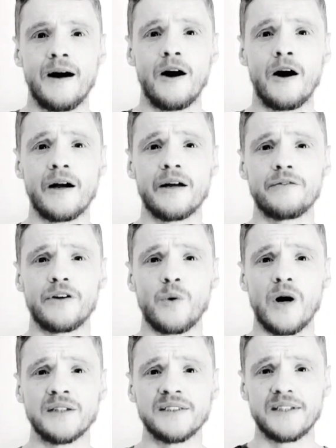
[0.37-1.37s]
Hi
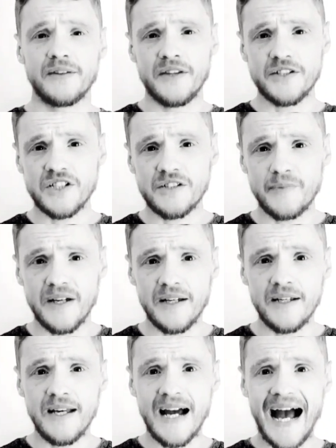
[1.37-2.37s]
everyone, this is
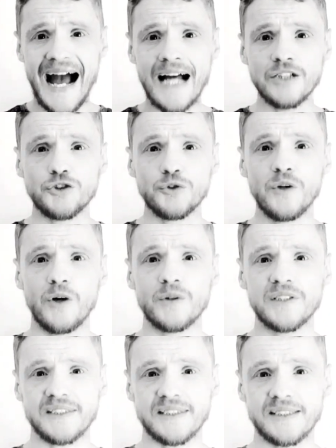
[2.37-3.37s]
me, Andrew
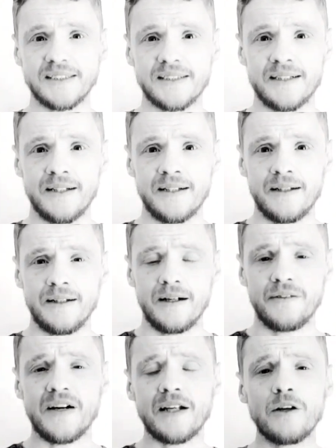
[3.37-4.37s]
Lawrence.
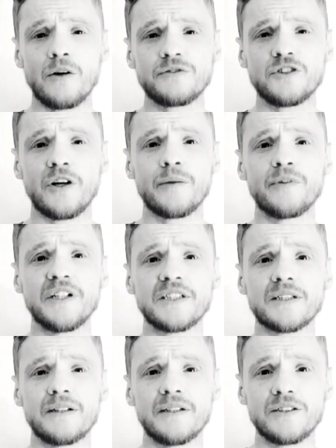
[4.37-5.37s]
I've had a lot of time
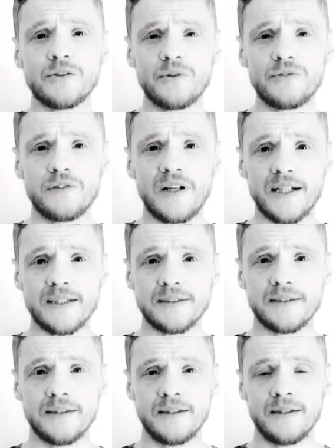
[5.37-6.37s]
recently to reflect,
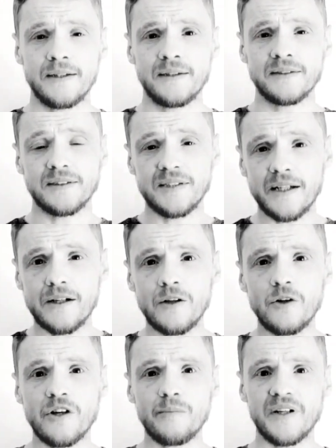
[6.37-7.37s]
to take a
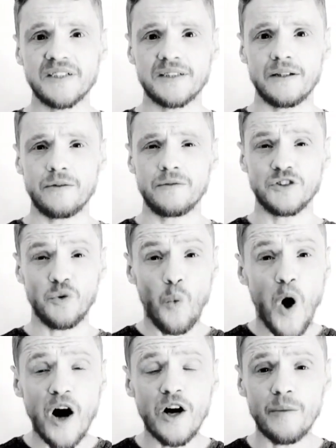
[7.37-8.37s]
look at myself, to
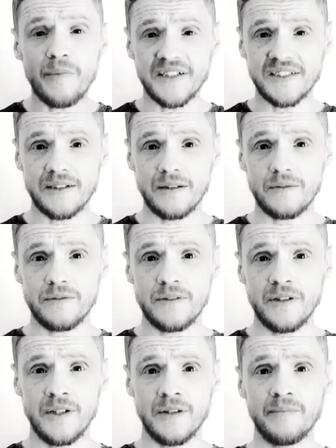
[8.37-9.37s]
work on myself,
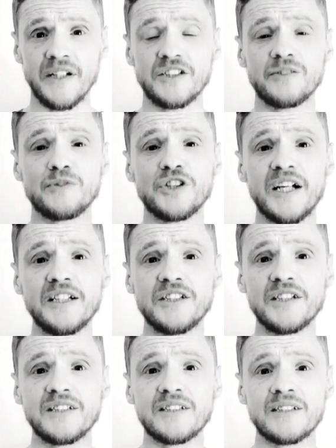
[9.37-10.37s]
make some
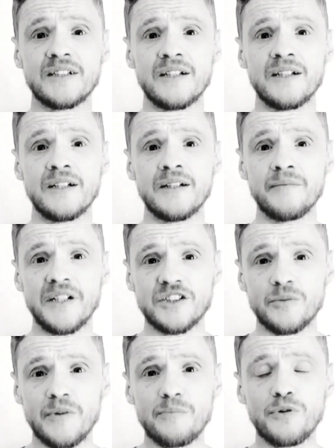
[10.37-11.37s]
changes, make
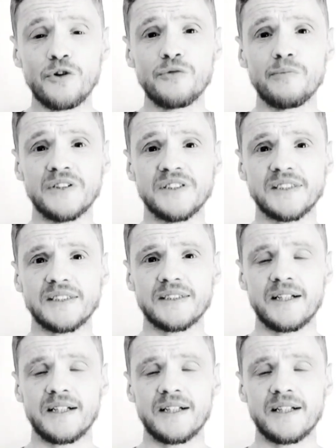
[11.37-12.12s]
some improvements.